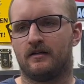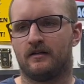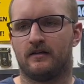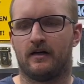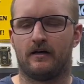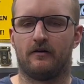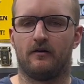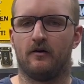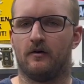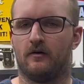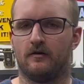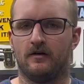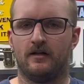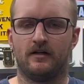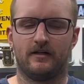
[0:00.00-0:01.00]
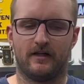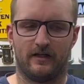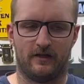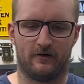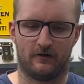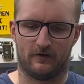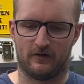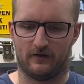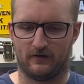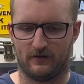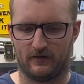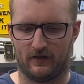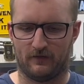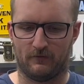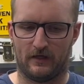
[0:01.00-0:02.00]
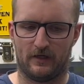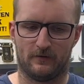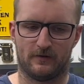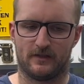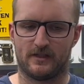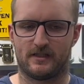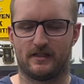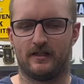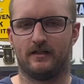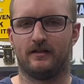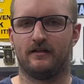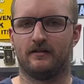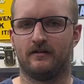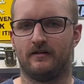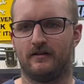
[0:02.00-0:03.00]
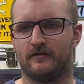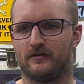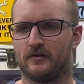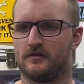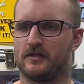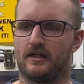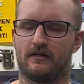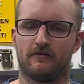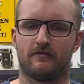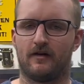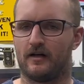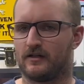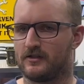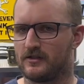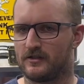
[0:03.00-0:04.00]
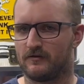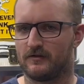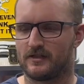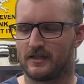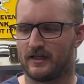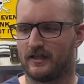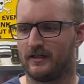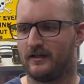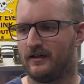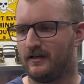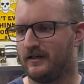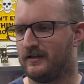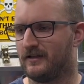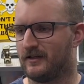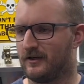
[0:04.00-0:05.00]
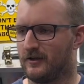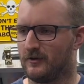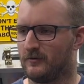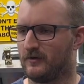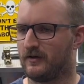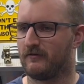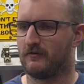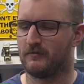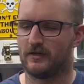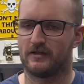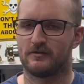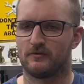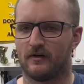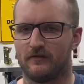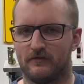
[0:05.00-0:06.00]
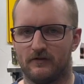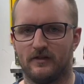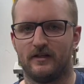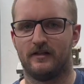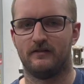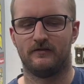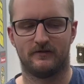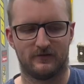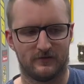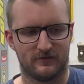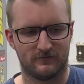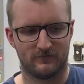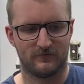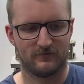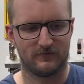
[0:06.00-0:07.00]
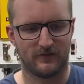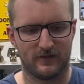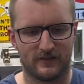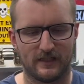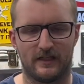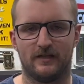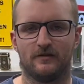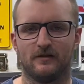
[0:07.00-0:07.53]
I don't know, I'm not able to see if there's like fractions of a second in there or whatever, but it's roughly 10 to